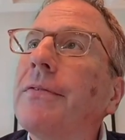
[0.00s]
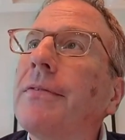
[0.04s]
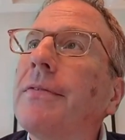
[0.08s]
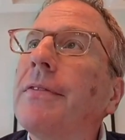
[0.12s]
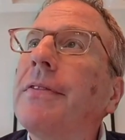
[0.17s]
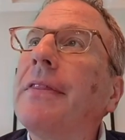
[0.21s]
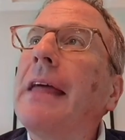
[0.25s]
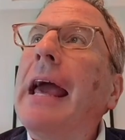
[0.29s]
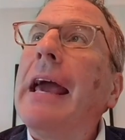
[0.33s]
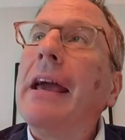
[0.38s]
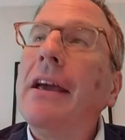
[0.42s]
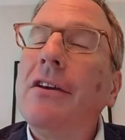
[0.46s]

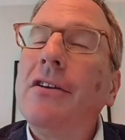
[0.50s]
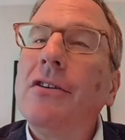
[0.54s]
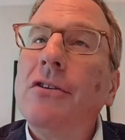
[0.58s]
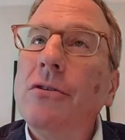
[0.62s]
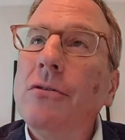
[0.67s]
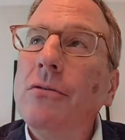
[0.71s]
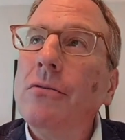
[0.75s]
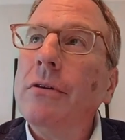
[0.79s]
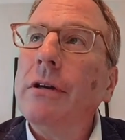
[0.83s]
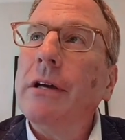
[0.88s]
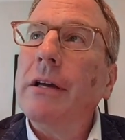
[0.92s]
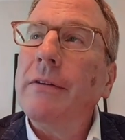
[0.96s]
Thank
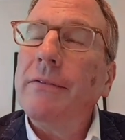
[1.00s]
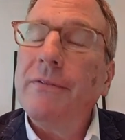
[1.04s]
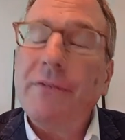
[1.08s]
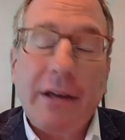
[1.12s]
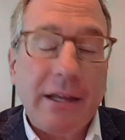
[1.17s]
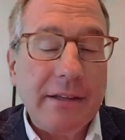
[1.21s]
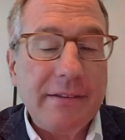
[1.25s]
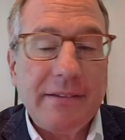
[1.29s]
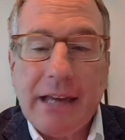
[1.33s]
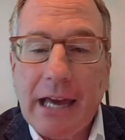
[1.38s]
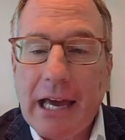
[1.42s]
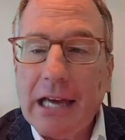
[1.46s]
you, and
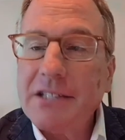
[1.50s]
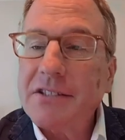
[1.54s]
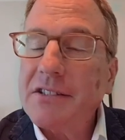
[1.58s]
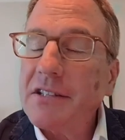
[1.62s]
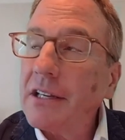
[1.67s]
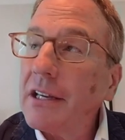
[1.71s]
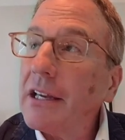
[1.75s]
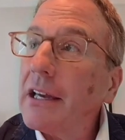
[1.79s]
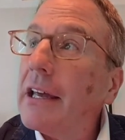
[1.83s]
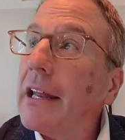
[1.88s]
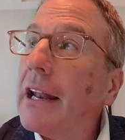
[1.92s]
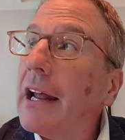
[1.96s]

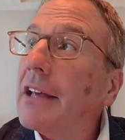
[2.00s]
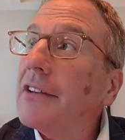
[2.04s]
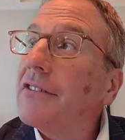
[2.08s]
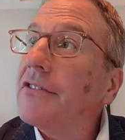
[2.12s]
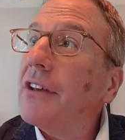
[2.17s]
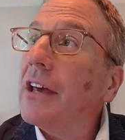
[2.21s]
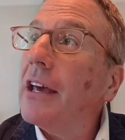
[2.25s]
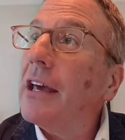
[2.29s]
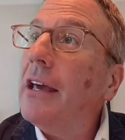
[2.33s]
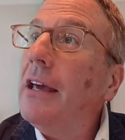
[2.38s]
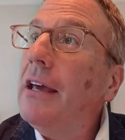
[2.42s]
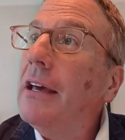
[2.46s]
fantastic. And I
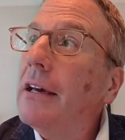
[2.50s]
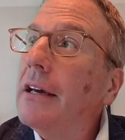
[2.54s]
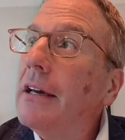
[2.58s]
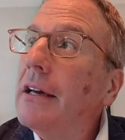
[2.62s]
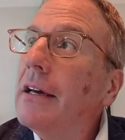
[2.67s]
say